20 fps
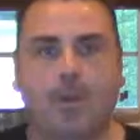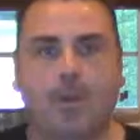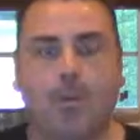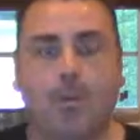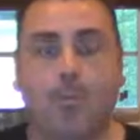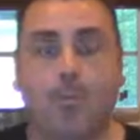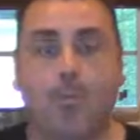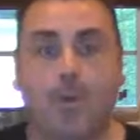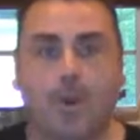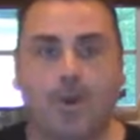
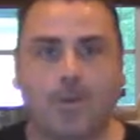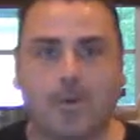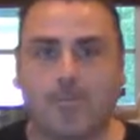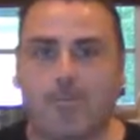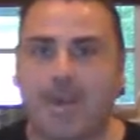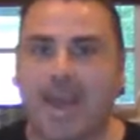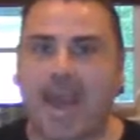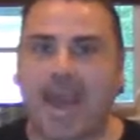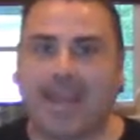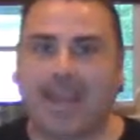Welcome
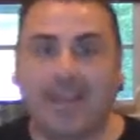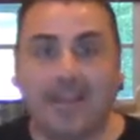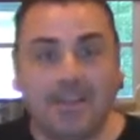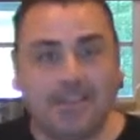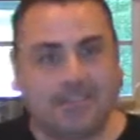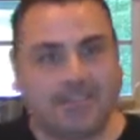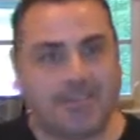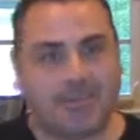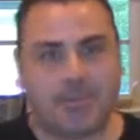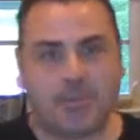back
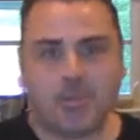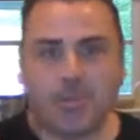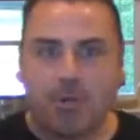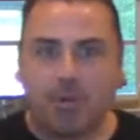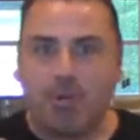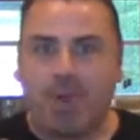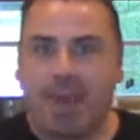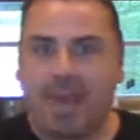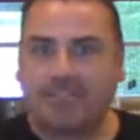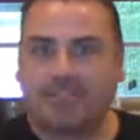to You
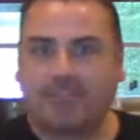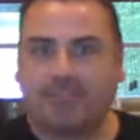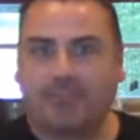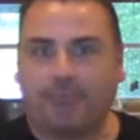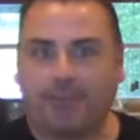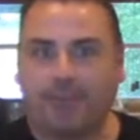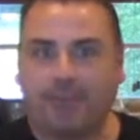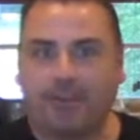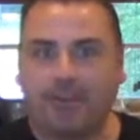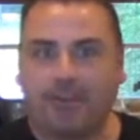Asked
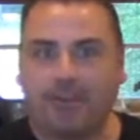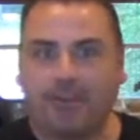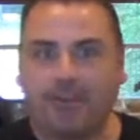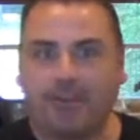For It.